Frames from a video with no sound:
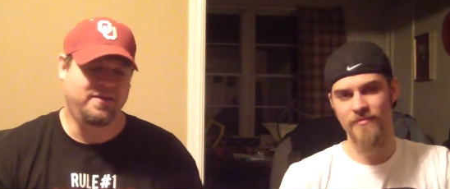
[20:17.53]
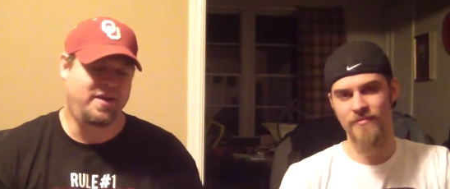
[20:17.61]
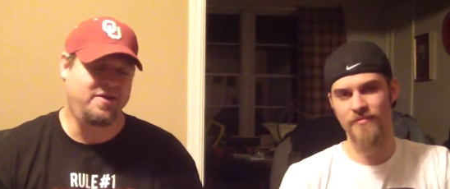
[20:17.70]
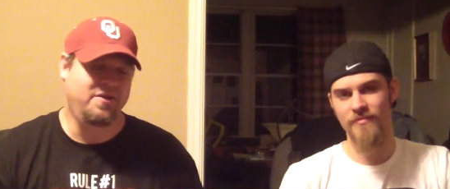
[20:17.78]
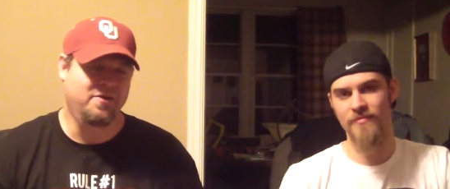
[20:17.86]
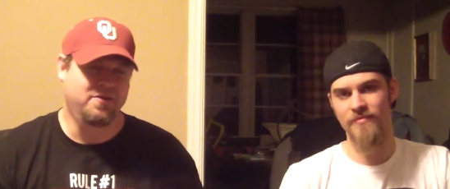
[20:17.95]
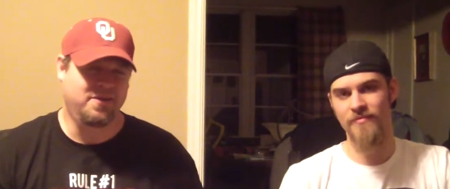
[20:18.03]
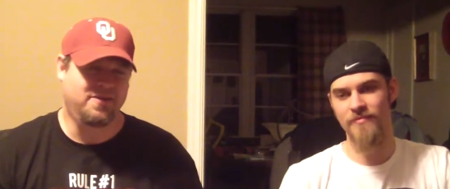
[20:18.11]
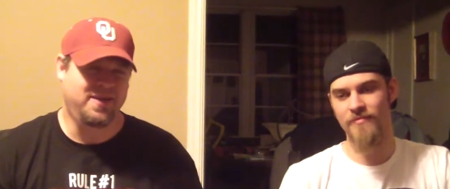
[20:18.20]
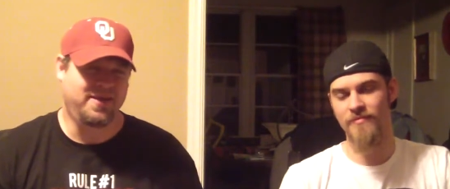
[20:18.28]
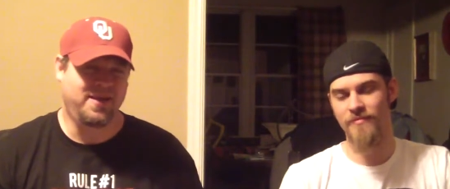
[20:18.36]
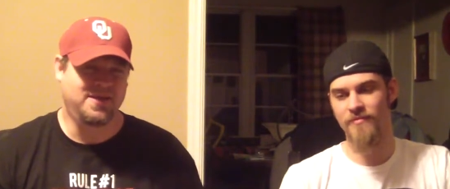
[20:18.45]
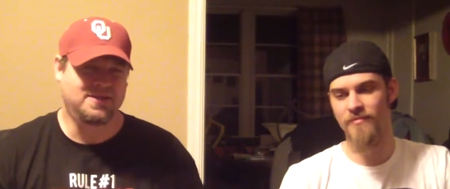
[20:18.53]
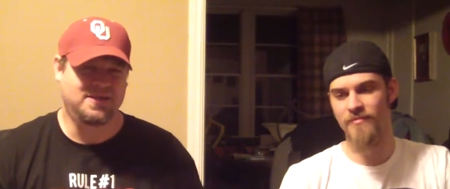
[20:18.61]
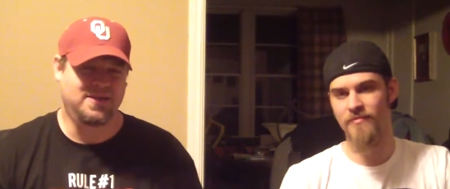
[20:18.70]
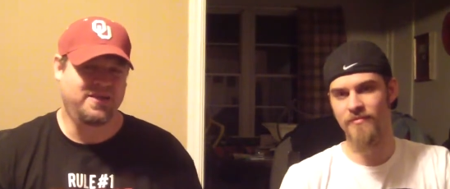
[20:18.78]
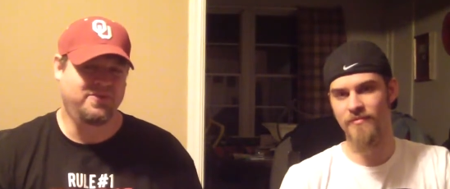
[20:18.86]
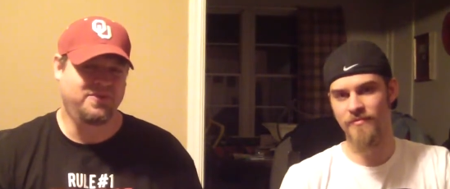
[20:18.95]
Speaker 1: I know that that guy
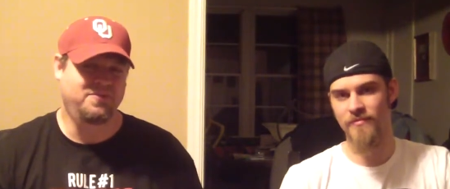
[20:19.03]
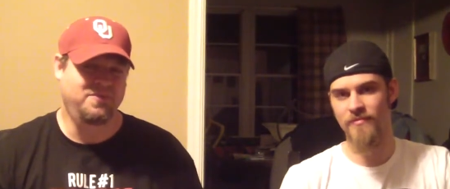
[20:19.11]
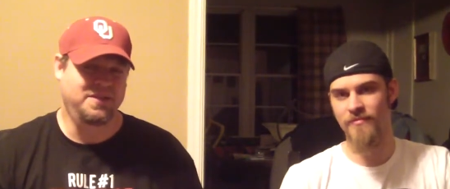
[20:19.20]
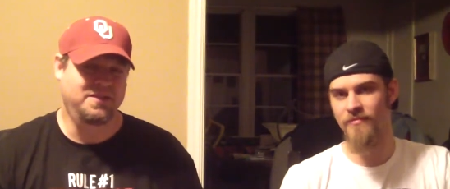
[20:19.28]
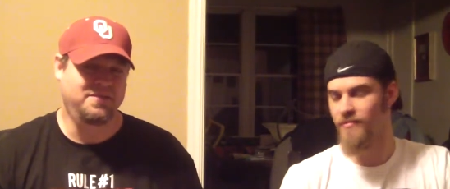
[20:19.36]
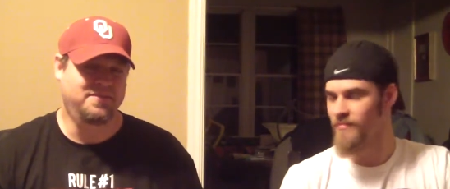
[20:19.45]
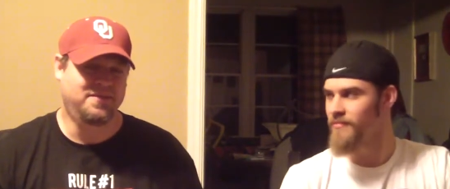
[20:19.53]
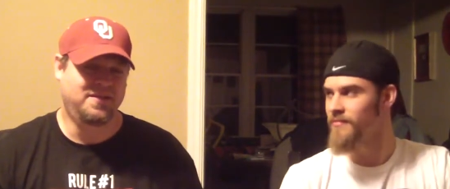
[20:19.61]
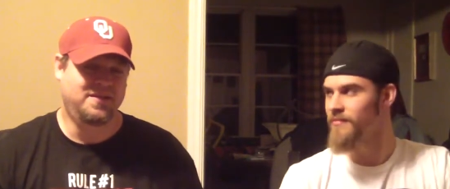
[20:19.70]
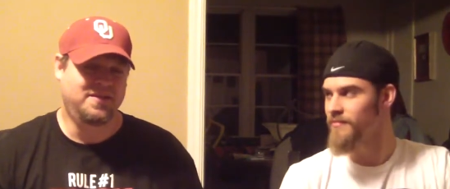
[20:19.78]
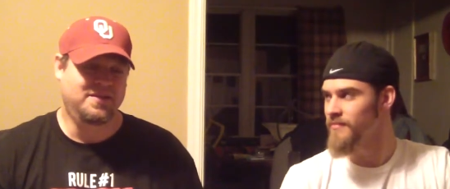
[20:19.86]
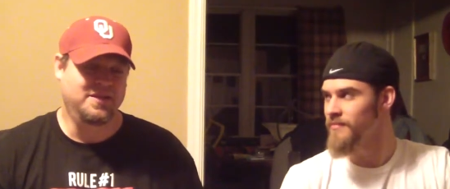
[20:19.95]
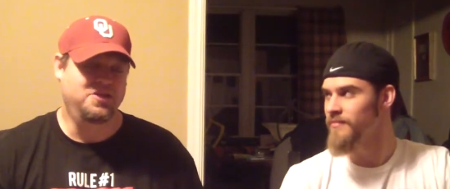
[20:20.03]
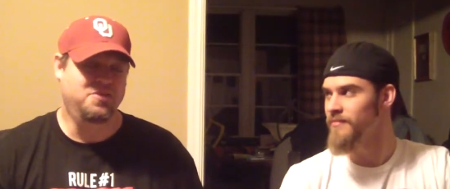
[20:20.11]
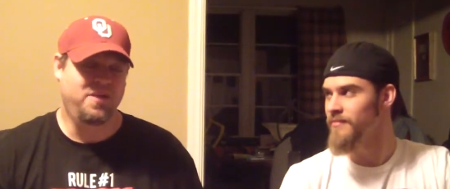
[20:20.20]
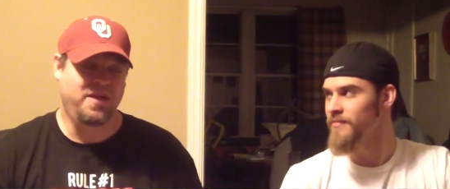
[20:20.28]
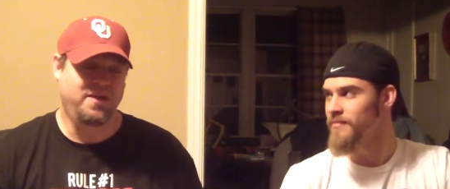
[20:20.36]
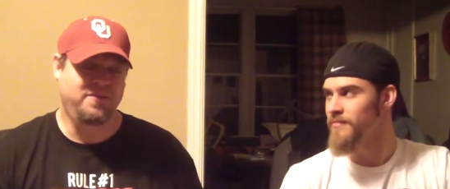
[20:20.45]
said that it would be that you're
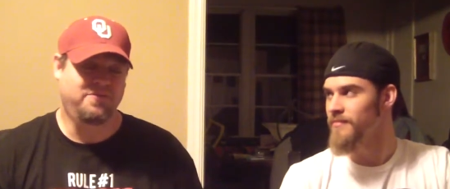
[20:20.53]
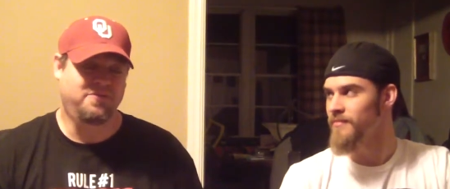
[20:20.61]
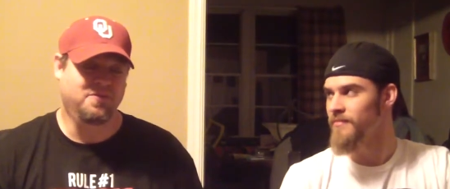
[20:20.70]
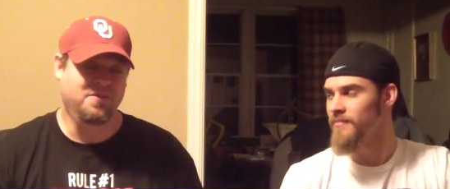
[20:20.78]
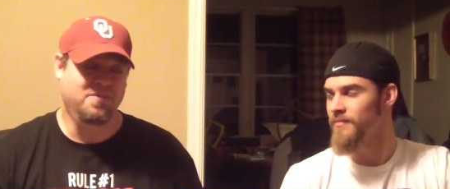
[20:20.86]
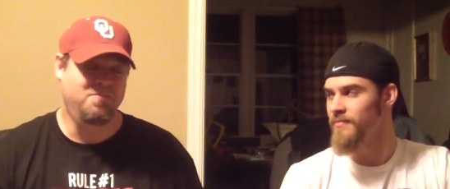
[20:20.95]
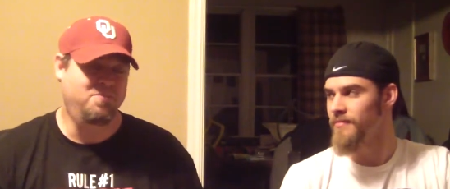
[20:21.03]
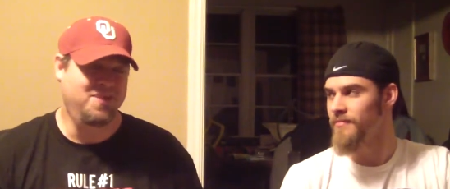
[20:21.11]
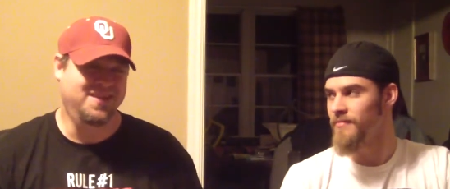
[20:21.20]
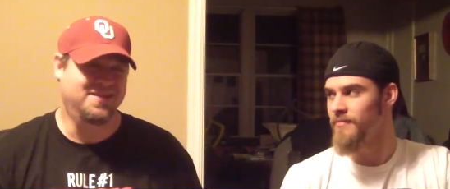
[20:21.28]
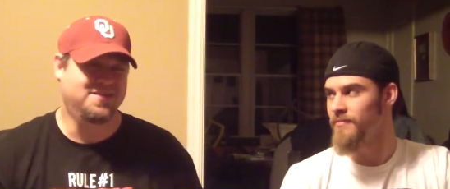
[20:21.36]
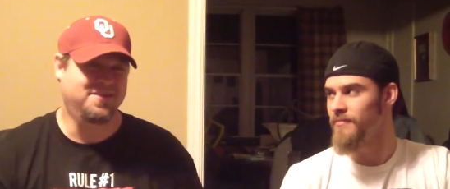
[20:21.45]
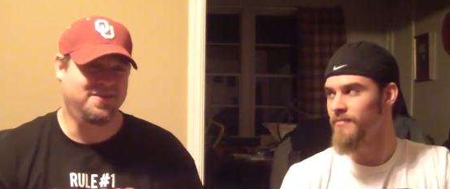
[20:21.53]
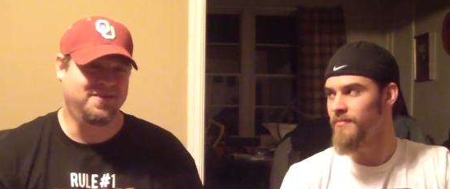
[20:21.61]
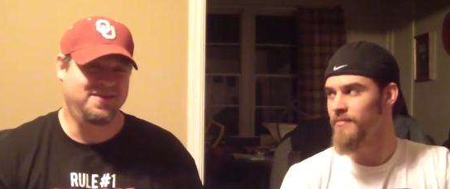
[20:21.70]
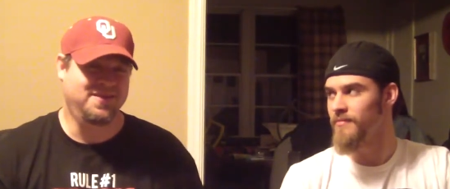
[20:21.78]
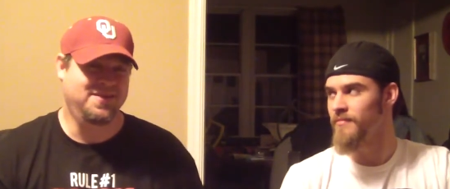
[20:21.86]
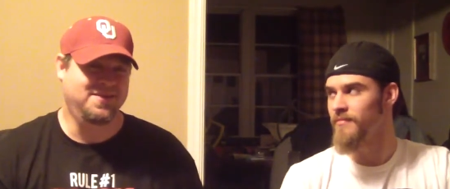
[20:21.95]
paying for the bits on the
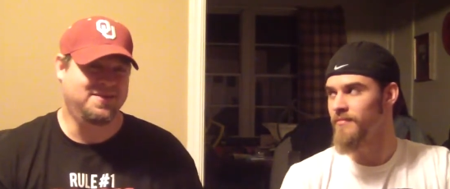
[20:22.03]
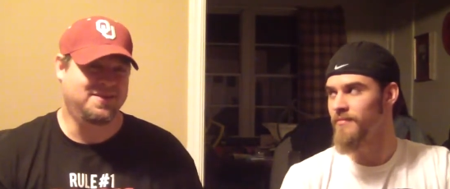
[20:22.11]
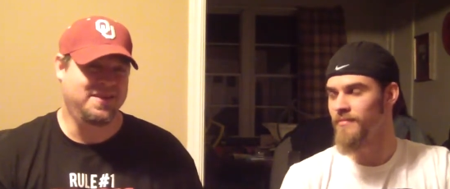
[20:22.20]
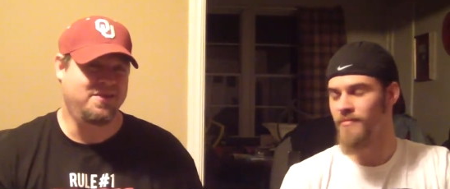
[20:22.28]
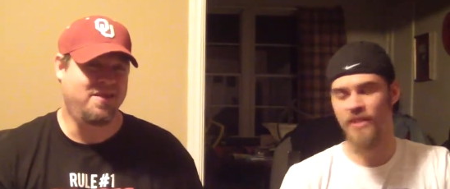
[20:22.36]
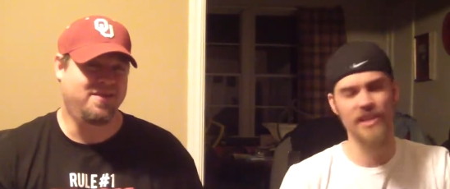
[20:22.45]
disc and